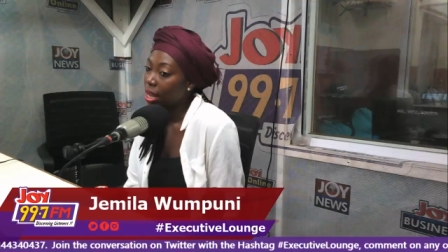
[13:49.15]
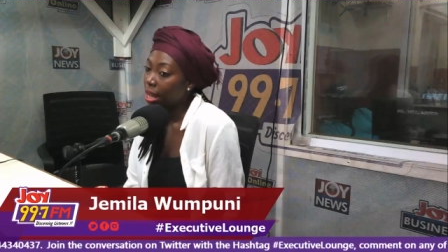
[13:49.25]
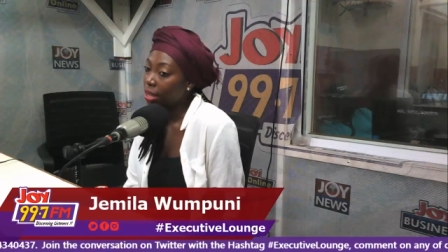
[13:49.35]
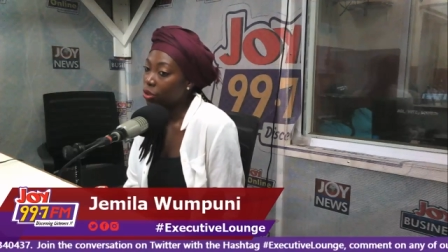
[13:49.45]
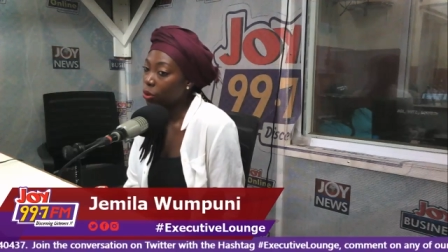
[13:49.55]

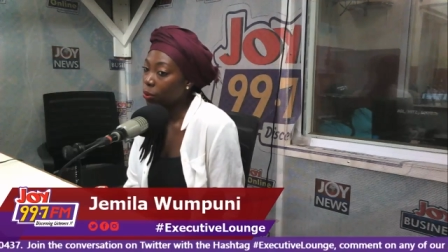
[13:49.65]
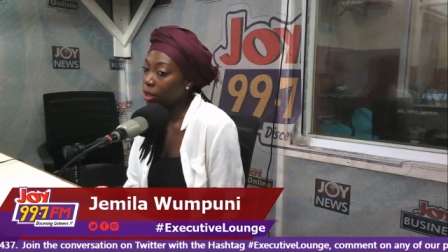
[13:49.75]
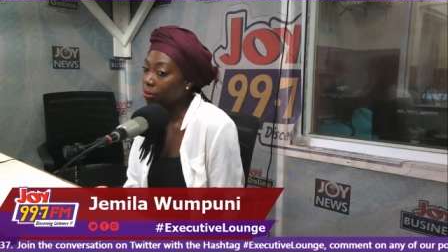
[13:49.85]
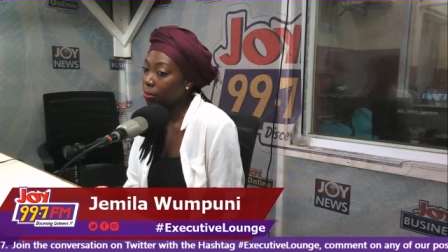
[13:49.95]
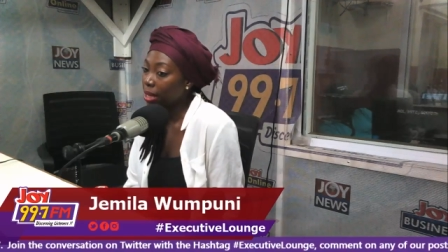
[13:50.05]
And so
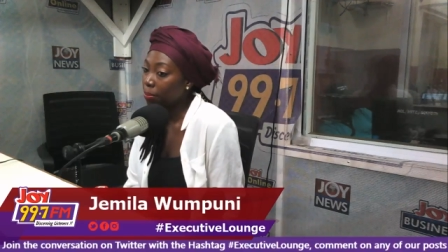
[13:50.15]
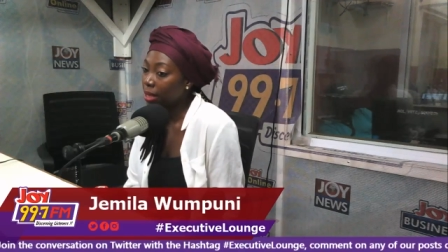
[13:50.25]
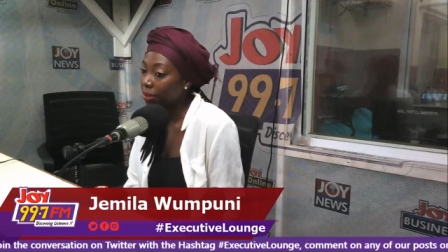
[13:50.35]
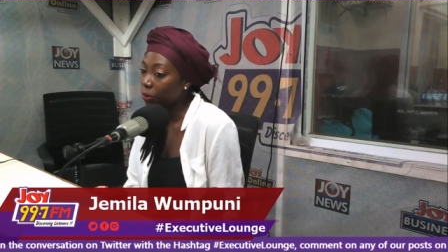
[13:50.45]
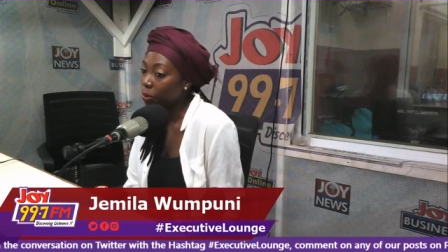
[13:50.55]
with my
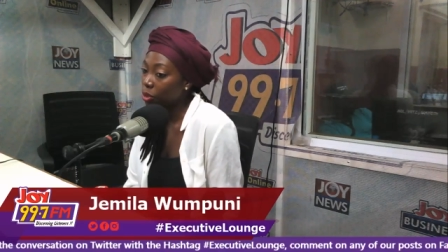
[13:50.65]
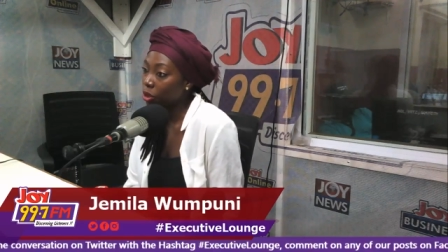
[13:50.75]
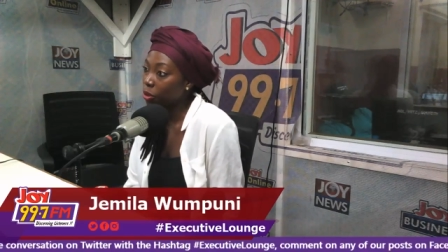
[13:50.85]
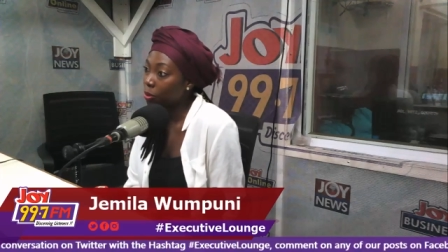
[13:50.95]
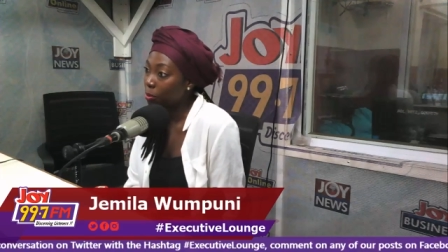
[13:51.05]
platform,
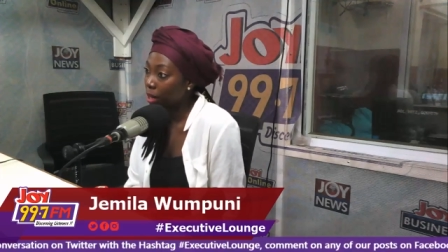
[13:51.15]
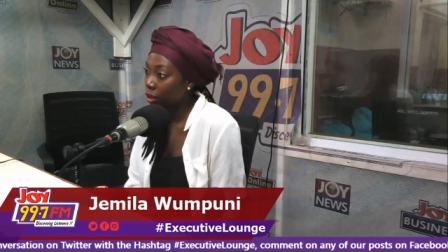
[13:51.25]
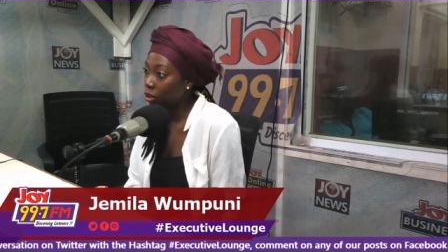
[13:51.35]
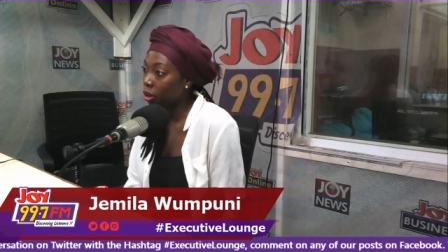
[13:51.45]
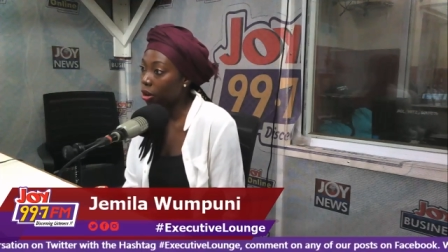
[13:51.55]

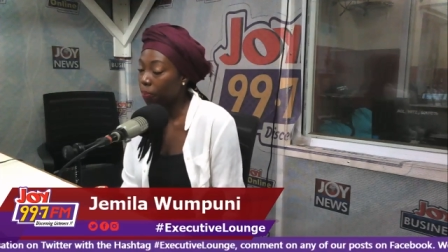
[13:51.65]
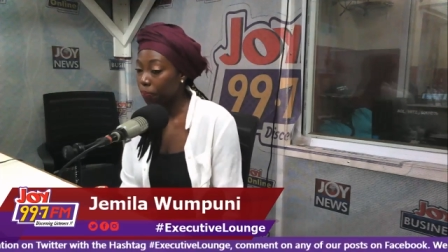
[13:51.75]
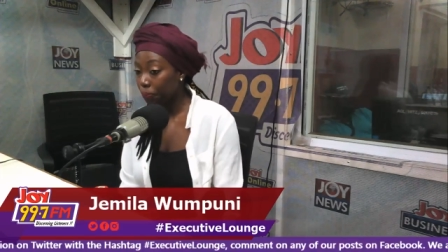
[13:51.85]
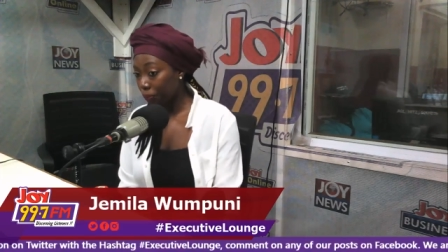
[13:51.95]
circumspect.com,